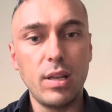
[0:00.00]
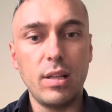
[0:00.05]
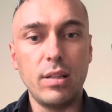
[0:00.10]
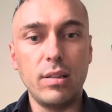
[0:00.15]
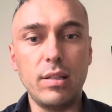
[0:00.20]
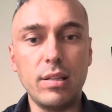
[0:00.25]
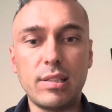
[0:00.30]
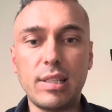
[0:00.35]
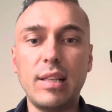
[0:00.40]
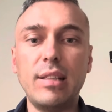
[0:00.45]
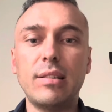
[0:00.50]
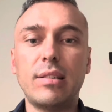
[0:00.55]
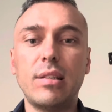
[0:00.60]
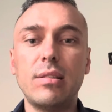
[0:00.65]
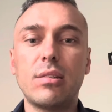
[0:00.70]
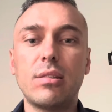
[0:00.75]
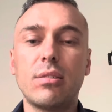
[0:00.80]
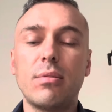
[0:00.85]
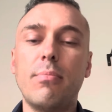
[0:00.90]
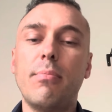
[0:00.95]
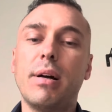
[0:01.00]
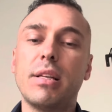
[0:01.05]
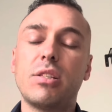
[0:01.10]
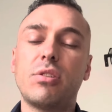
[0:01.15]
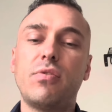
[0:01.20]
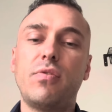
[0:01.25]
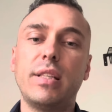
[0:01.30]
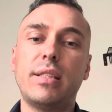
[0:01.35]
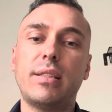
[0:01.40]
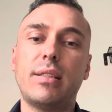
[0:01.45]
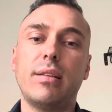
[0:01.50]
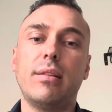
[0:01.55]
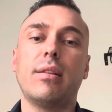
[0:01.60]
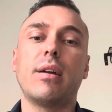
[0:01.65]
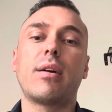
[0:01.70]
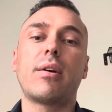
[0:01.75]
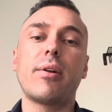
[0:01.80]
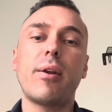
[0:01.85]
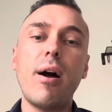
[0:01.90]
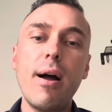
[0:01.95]
the sentence must fit the
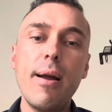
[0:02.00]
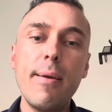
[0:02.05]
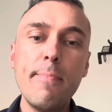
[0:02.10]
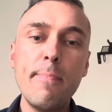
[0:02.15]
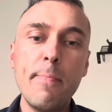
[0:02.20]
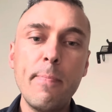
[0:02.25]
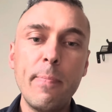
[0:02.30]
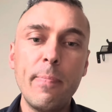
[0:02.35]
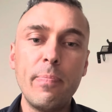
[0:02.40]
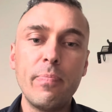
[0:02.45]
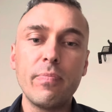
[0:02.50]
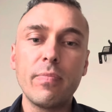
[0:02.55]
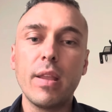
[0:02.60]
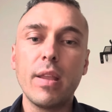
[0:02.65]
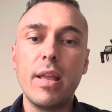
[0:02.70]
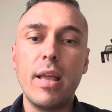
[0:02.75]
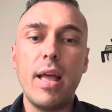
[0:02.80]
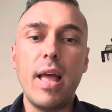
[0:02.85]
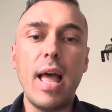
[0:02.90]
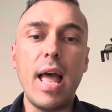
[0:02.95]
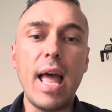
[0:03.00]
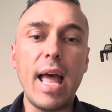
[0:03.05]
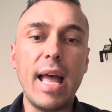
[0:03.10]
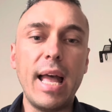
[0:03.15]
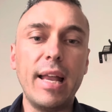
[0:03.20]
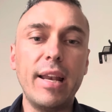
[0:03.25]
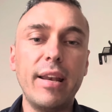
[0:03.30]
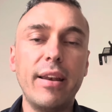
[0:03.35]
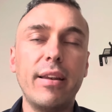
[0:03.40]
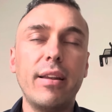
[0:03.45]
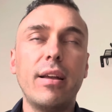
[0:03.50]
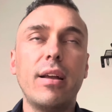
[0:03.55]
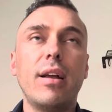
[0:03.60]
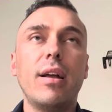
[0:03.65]
crime, and